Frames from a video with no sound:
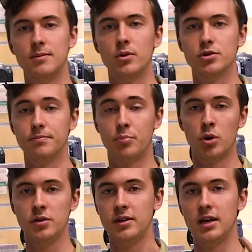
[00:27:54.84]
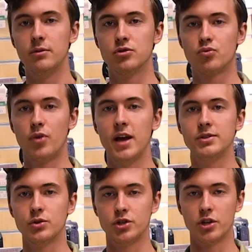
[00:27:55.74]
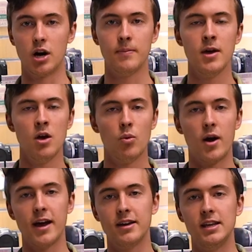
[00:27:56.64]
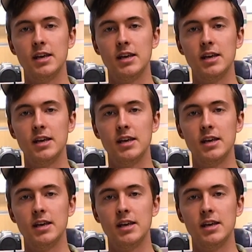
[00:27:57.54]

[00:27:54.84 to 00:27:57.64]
and most importantly, it was razor sharp where I could